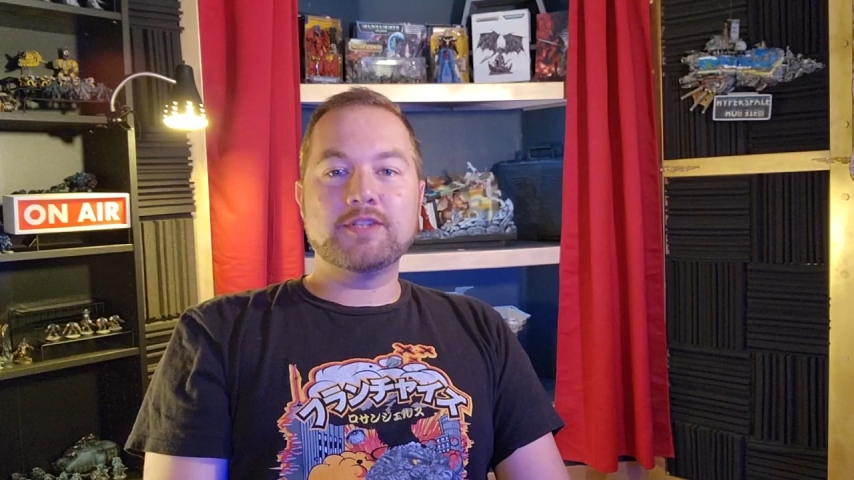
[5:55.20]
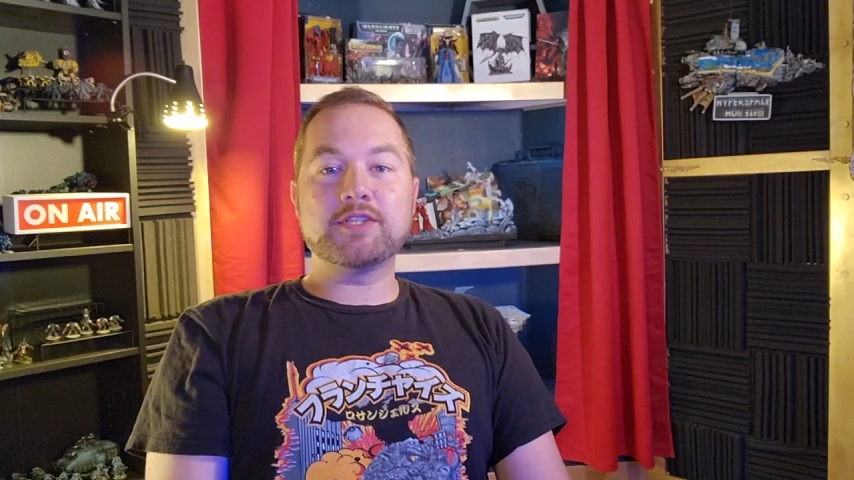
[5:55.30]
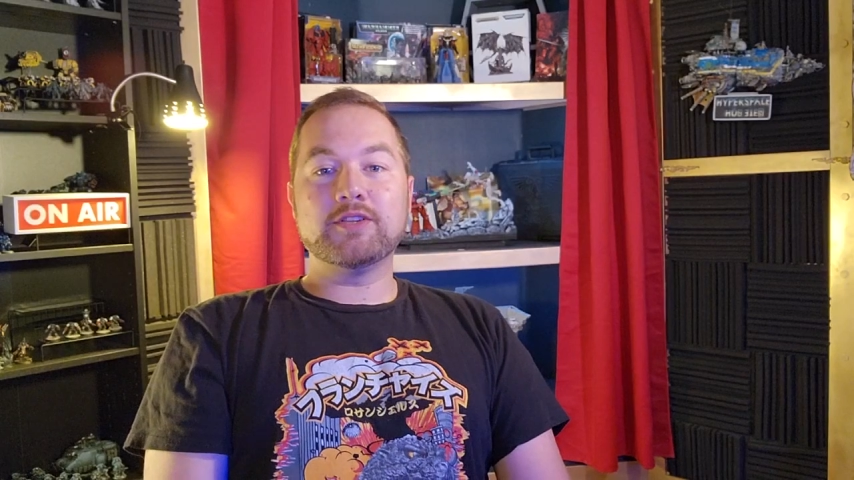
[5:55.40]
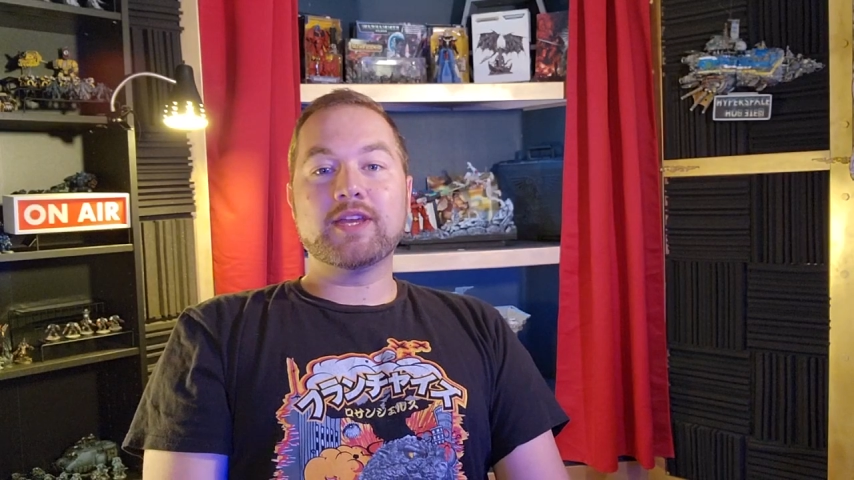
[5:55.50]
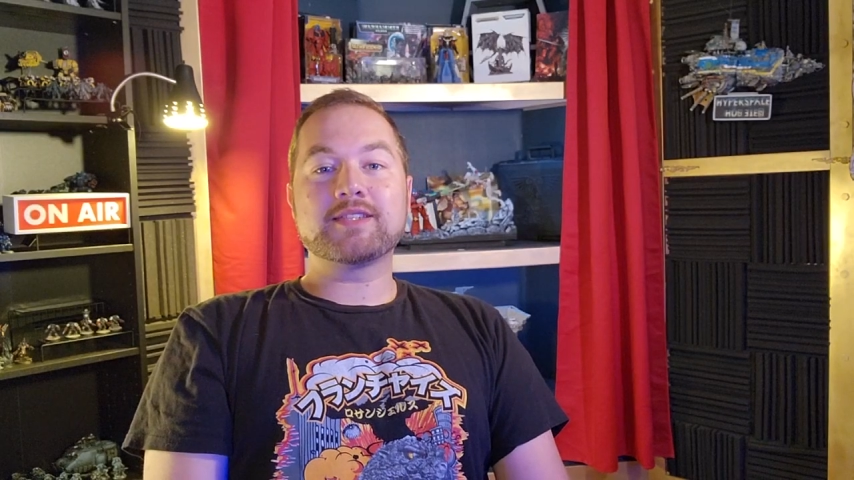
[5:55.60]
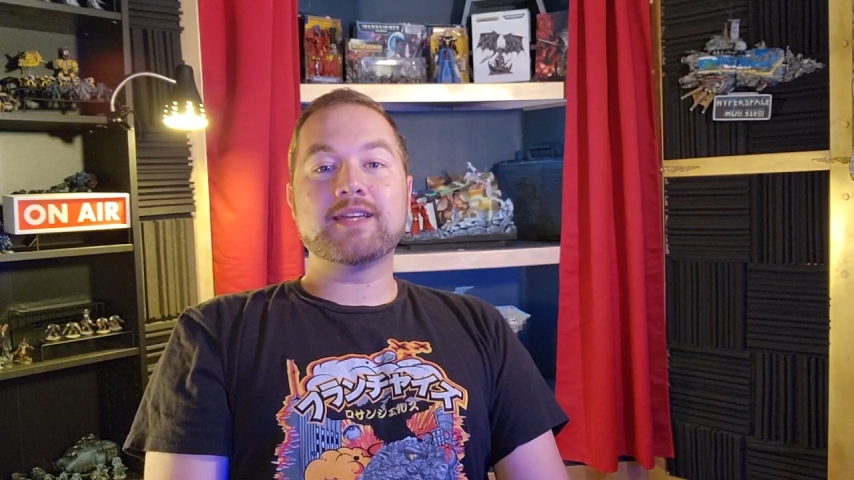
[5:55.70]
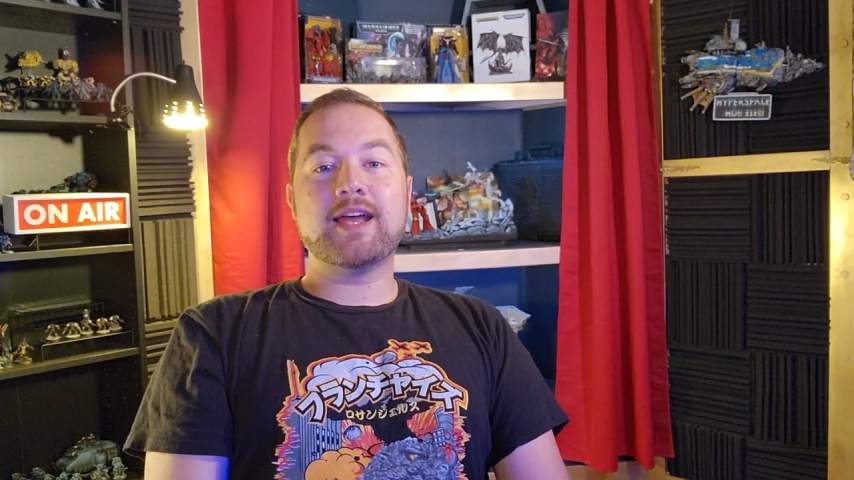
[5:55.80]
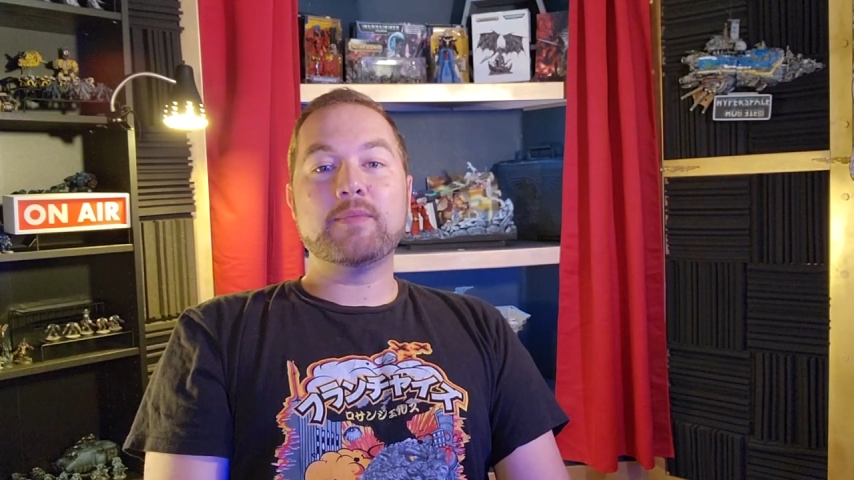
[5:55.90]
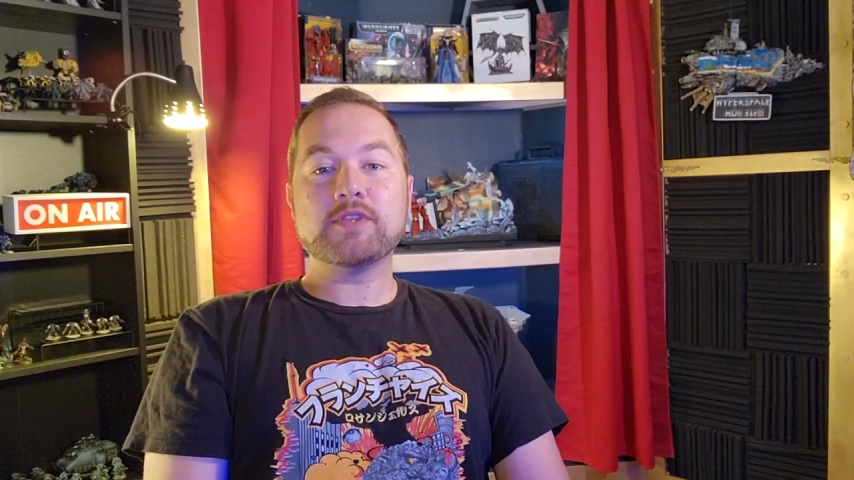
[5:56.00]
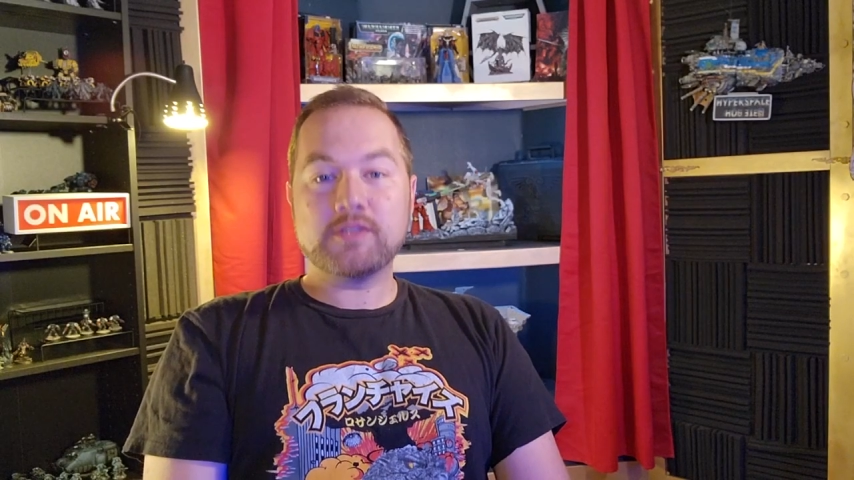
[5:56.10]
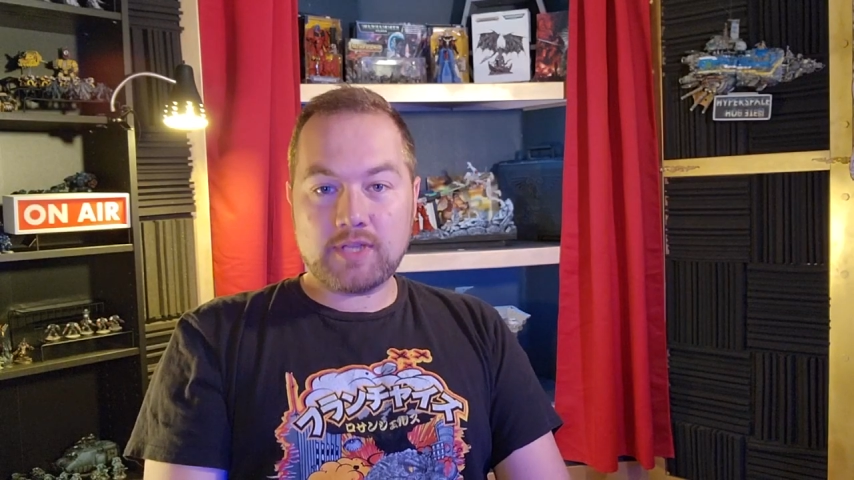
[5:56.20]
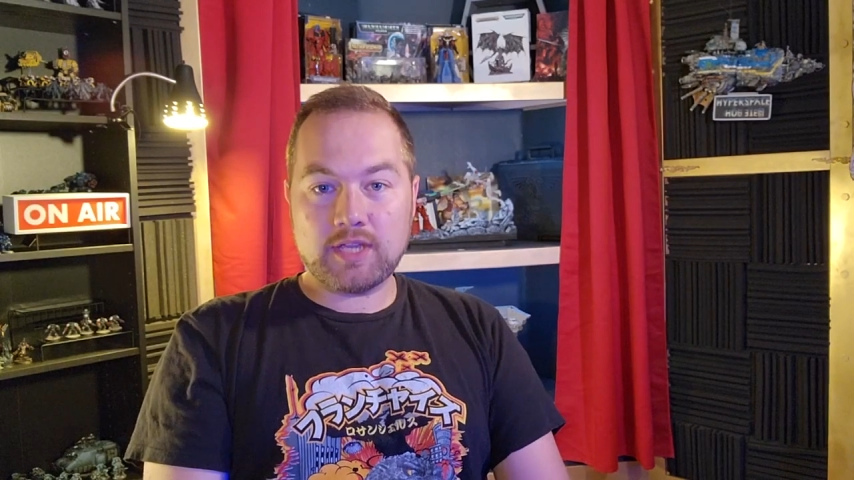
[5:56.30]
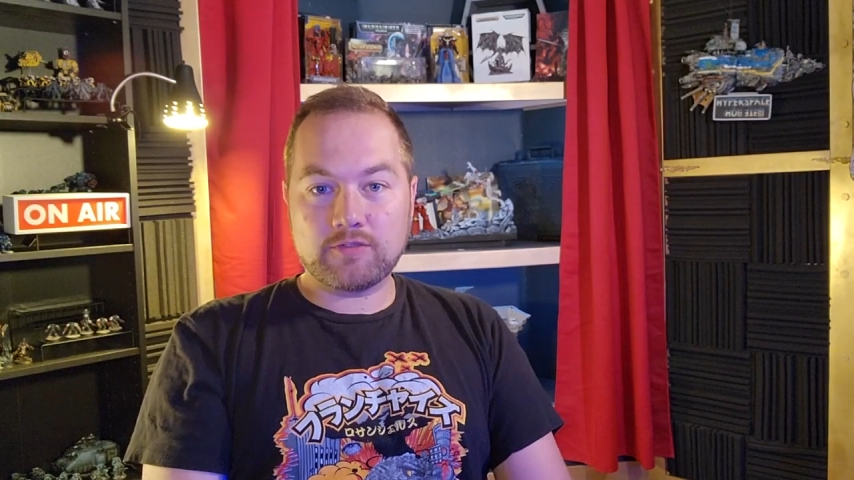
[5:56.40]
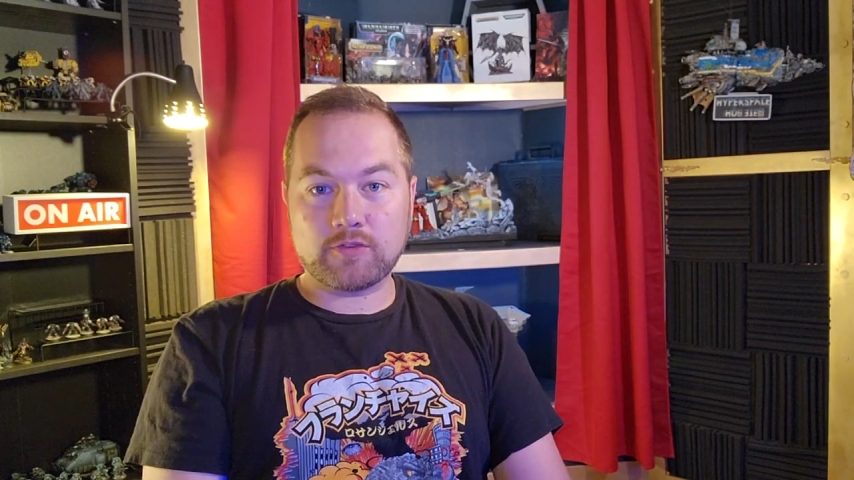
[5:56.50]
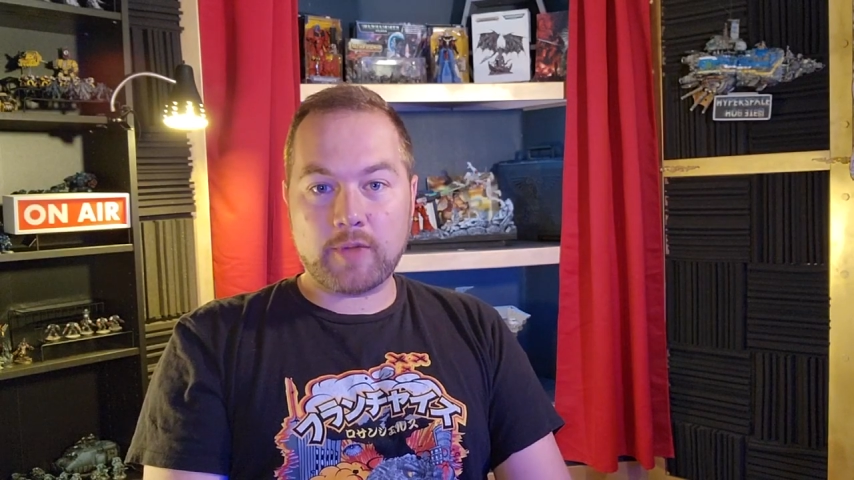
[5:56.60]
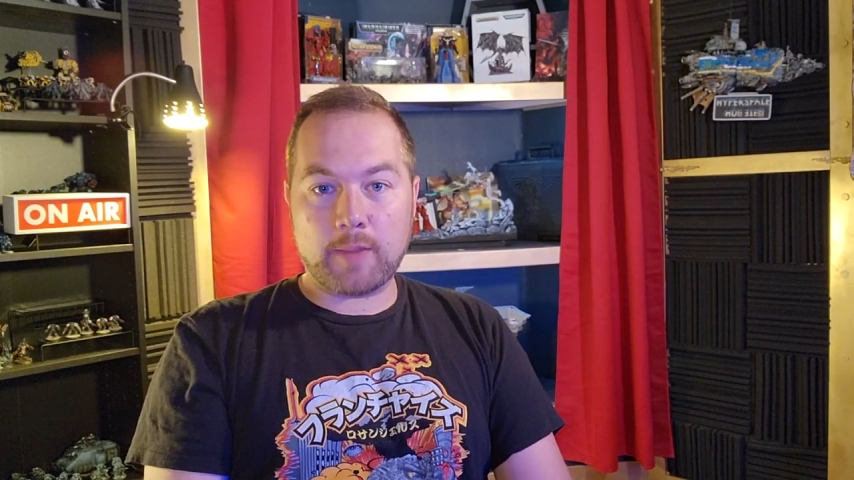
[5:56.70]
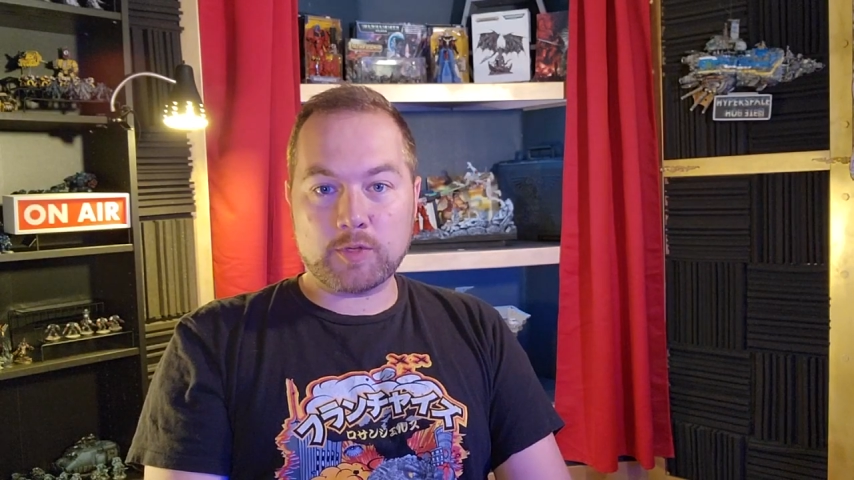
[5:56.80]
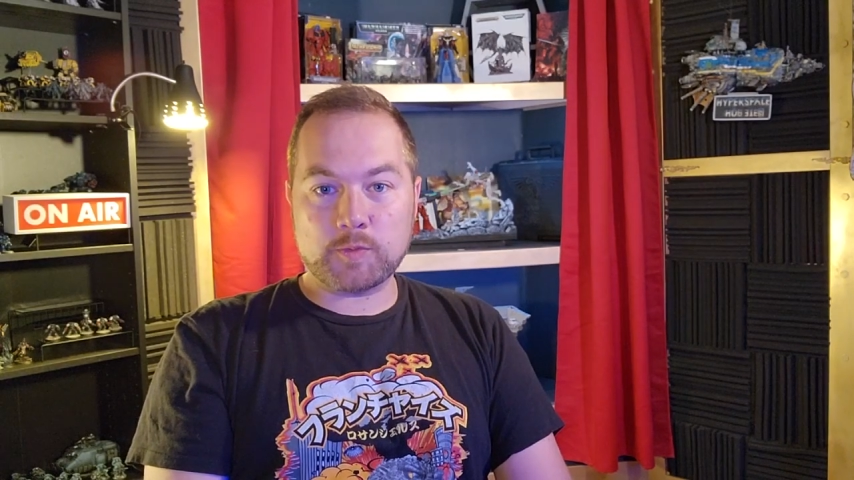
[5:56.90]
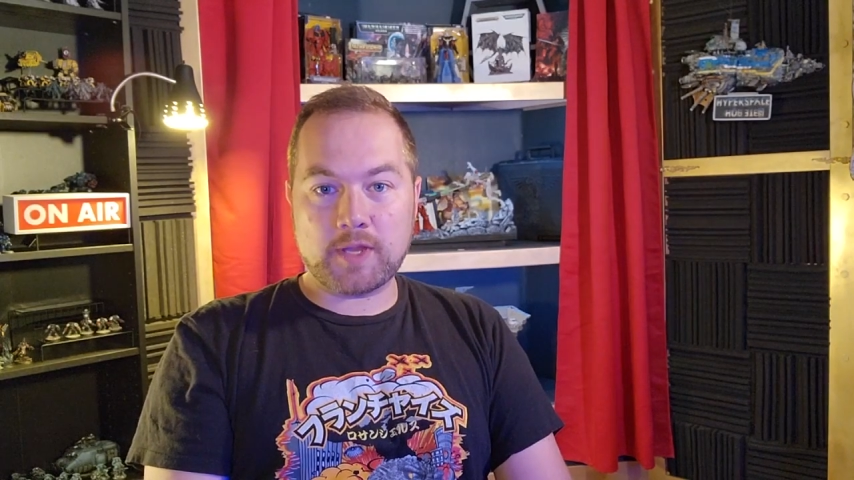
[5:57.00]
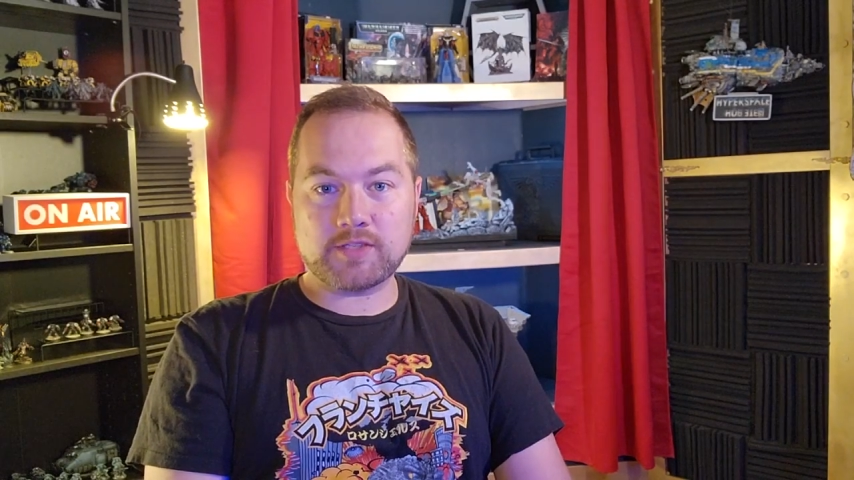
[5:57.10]
Until next time, this is Ian from
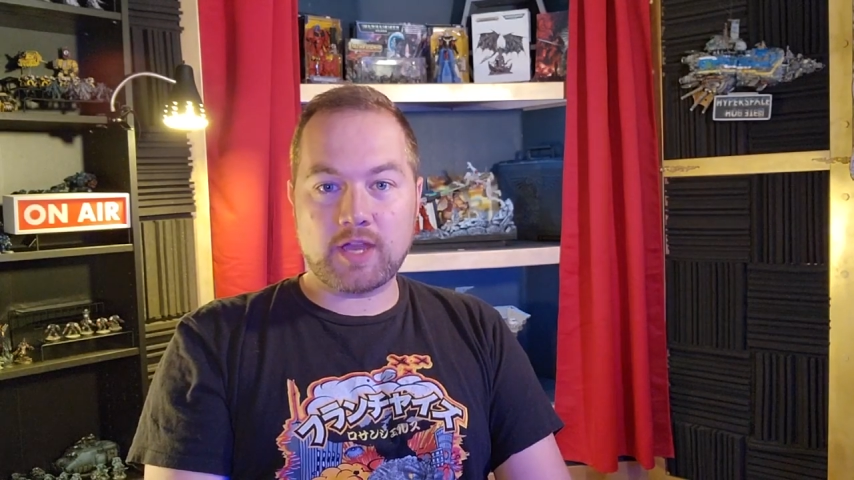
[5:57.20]
Hyperspace